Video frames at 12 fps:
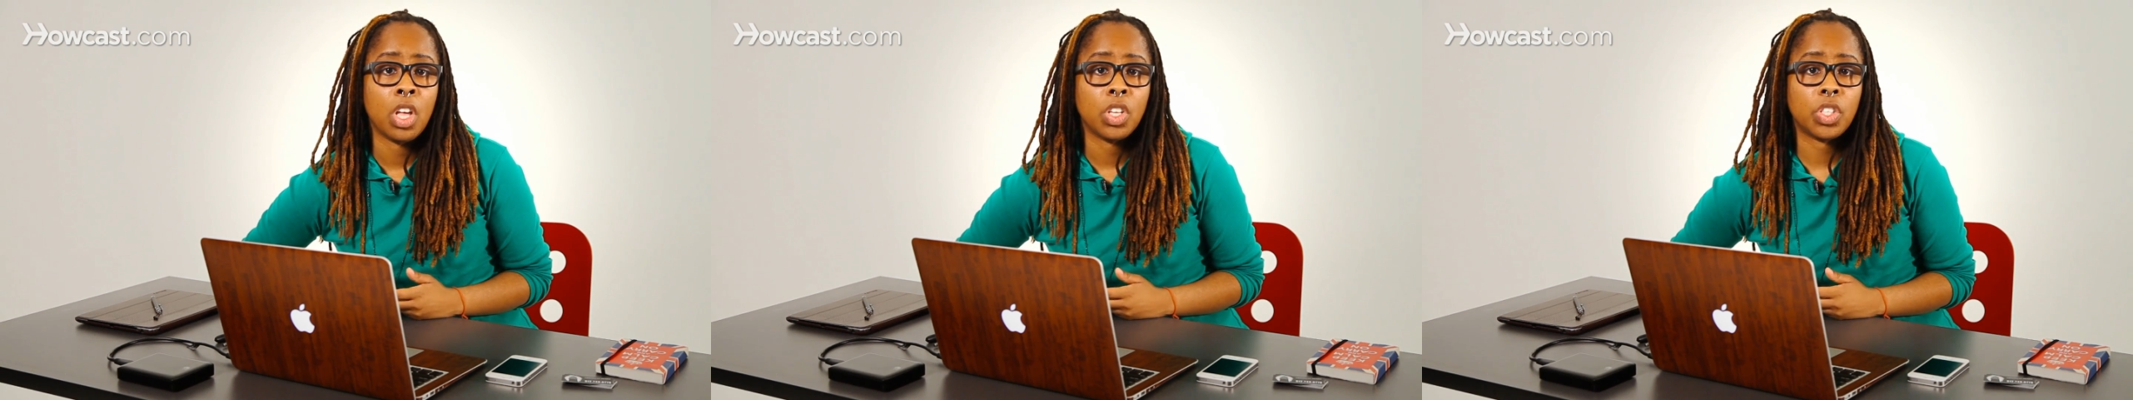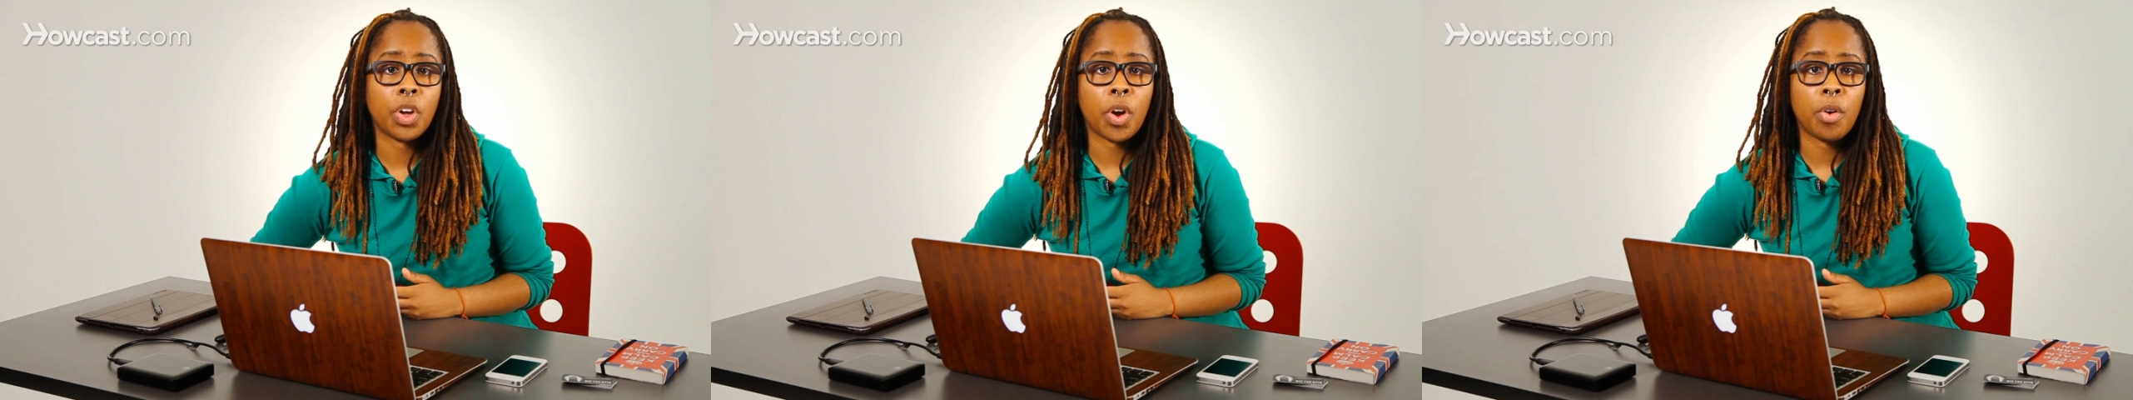
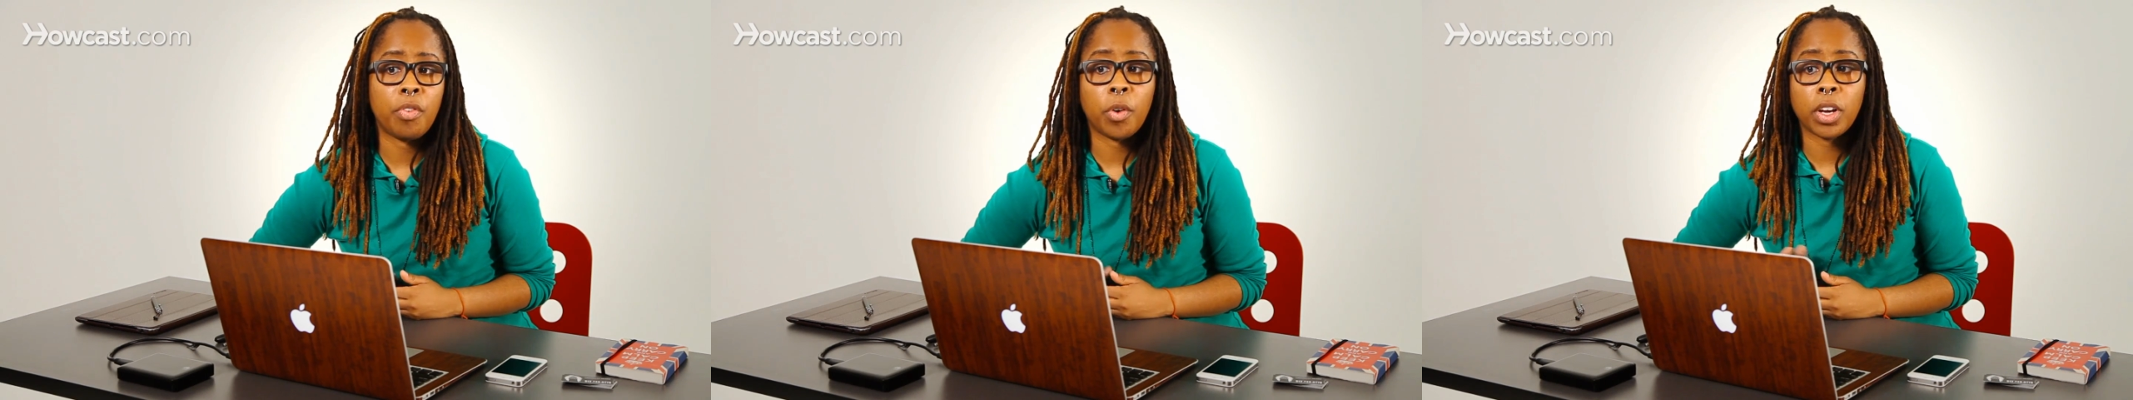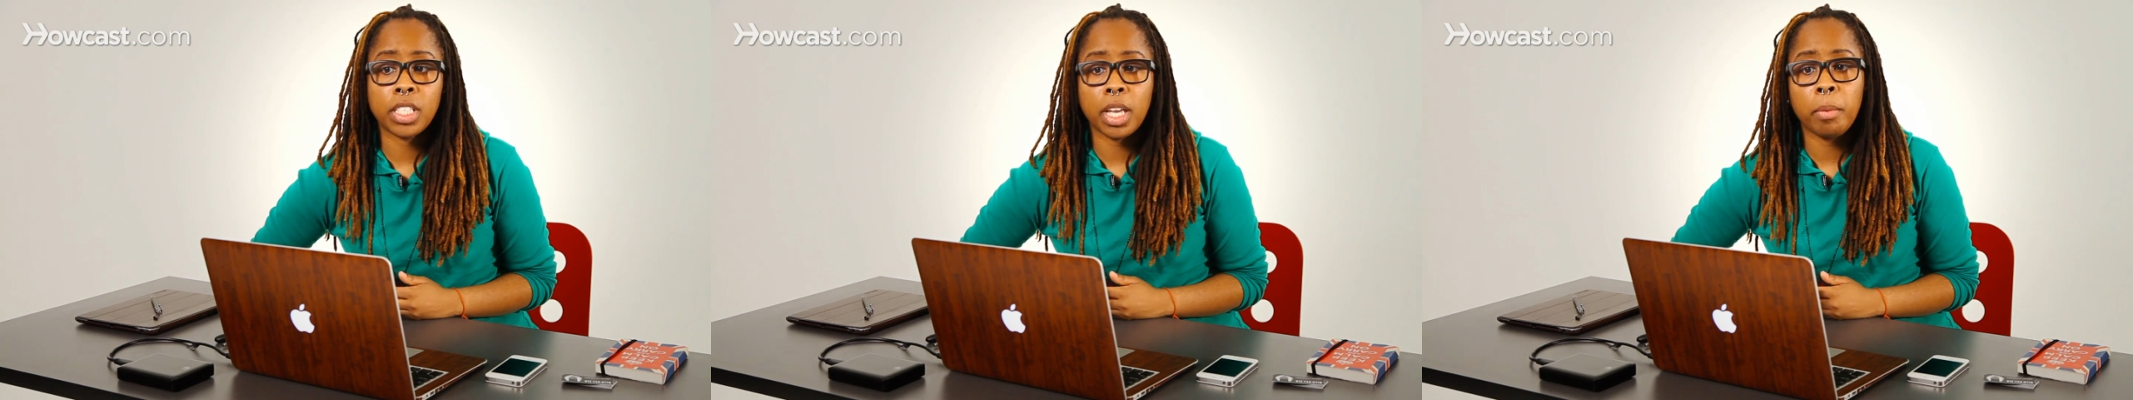So,
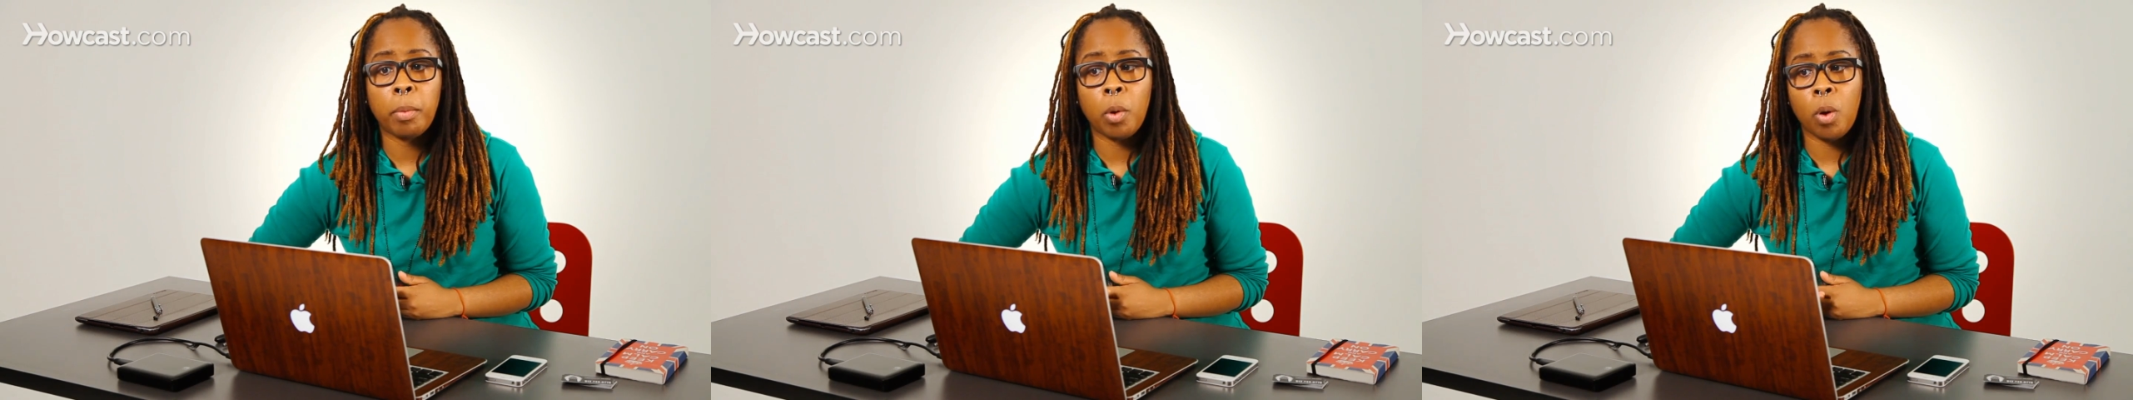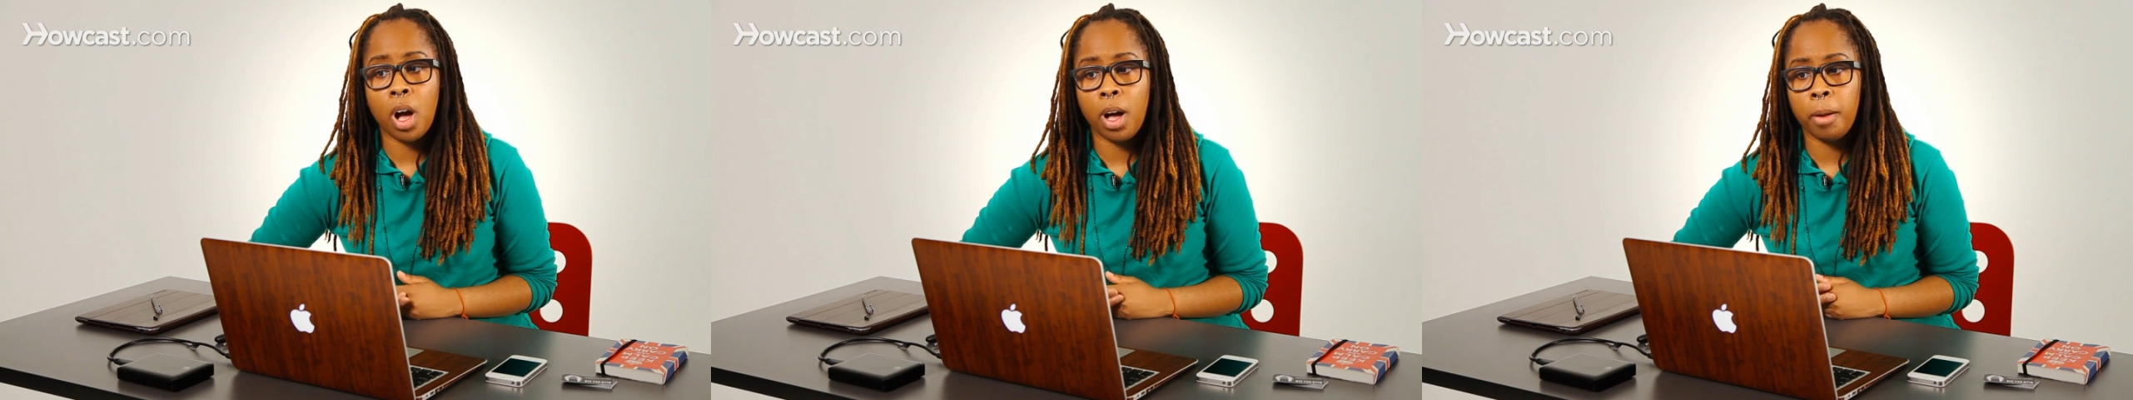for
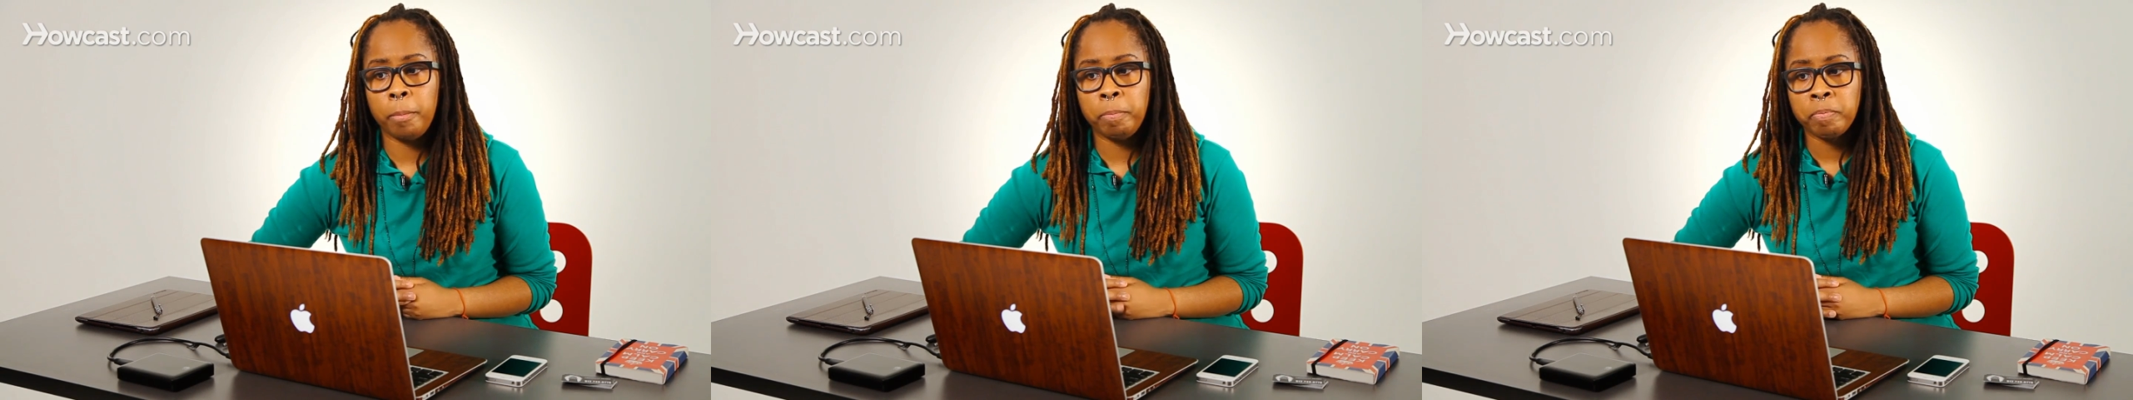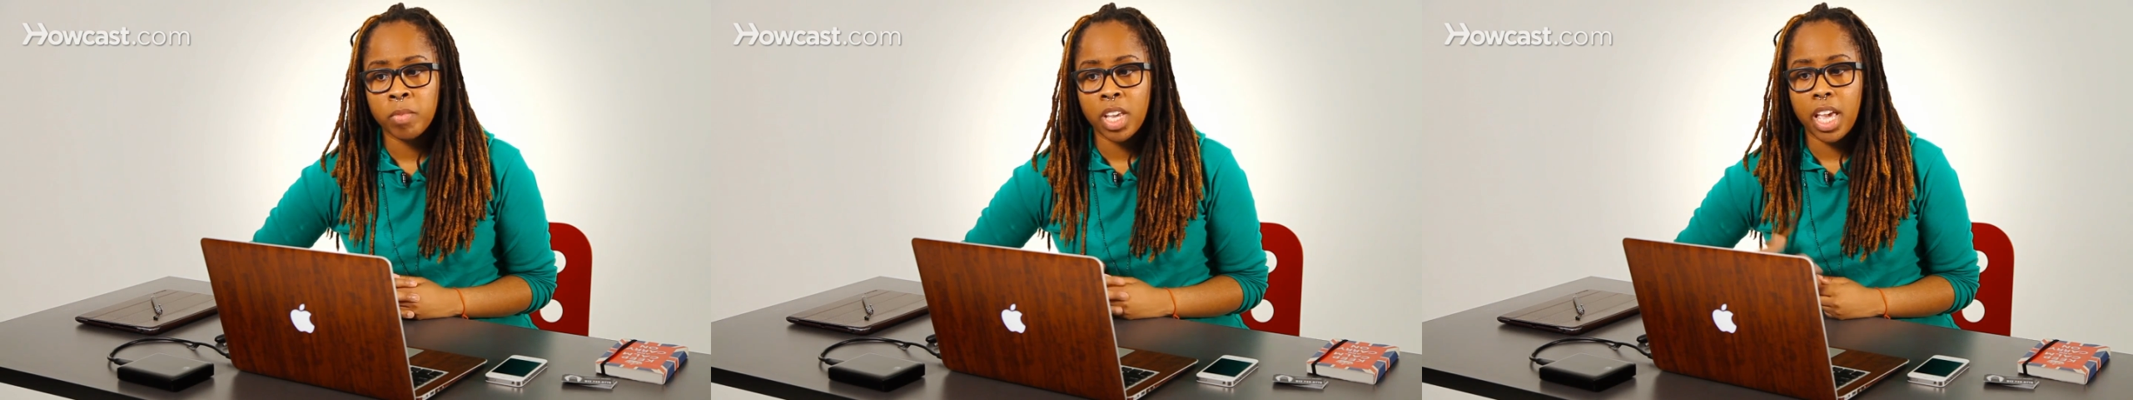example,
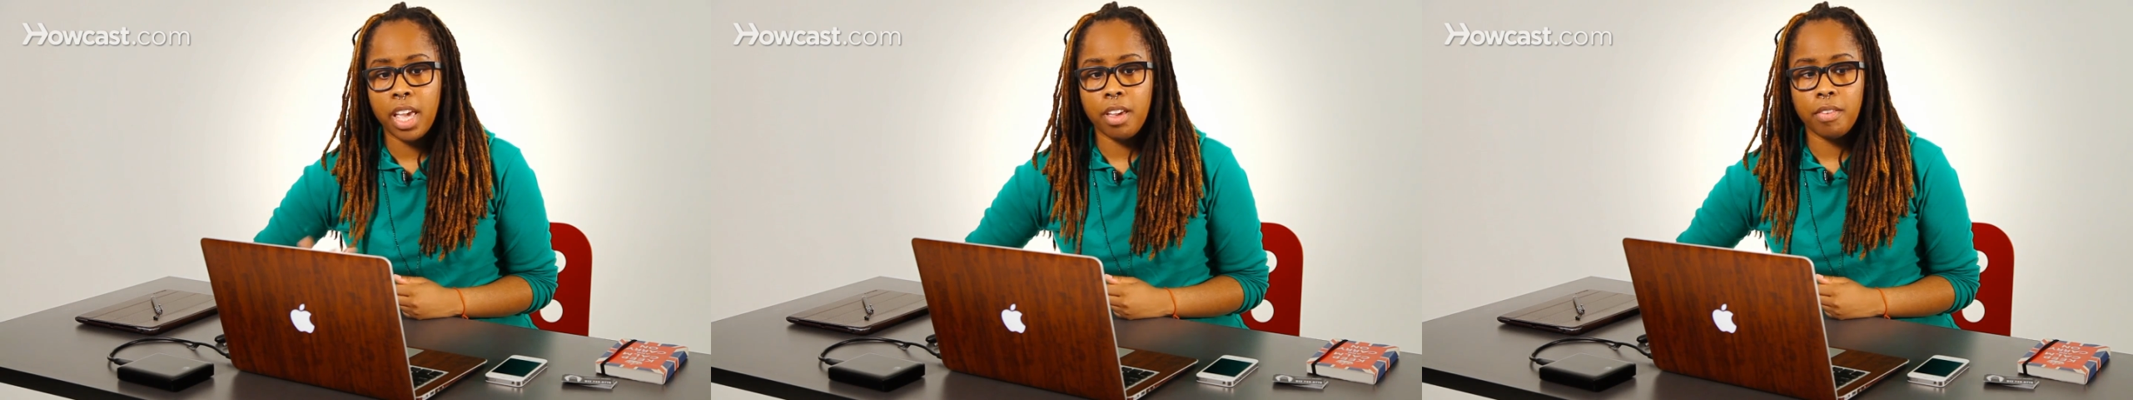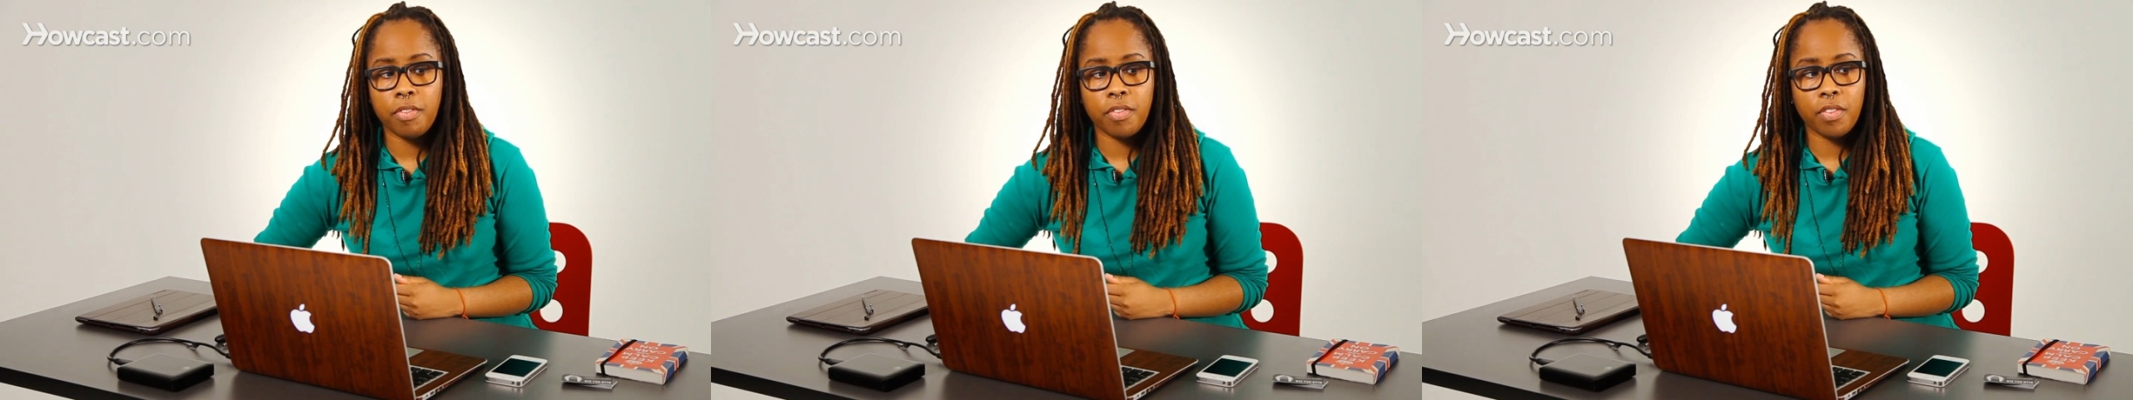
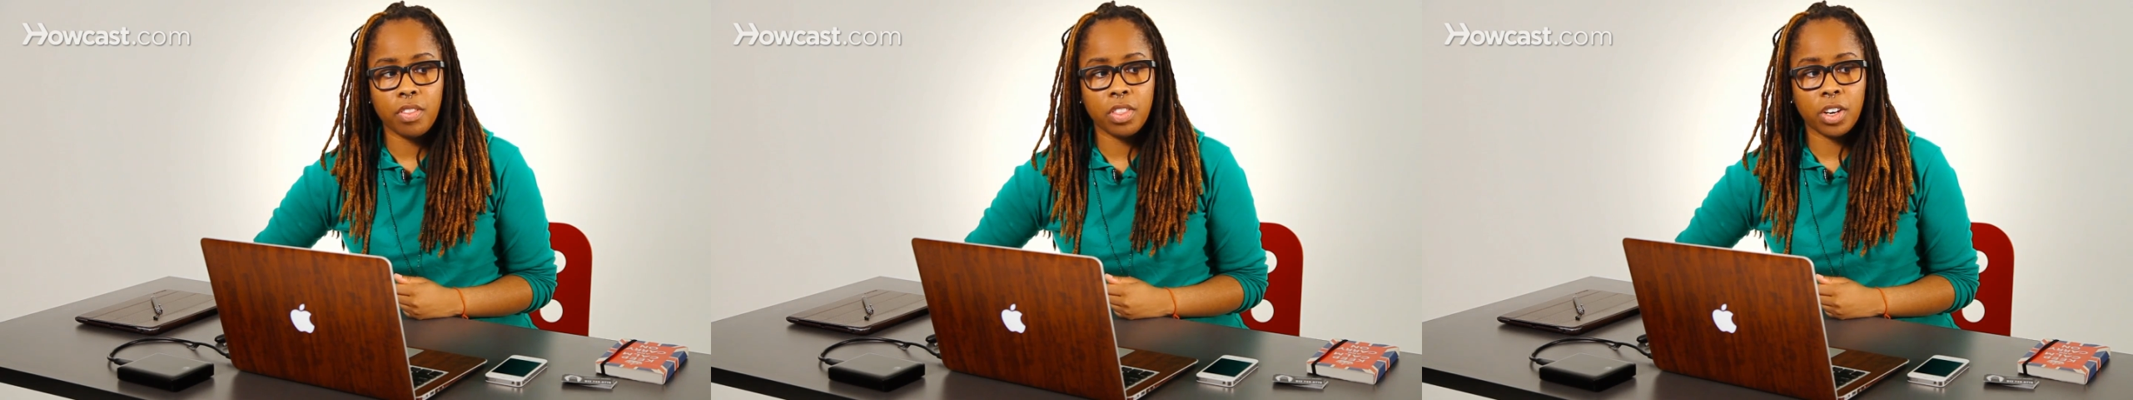if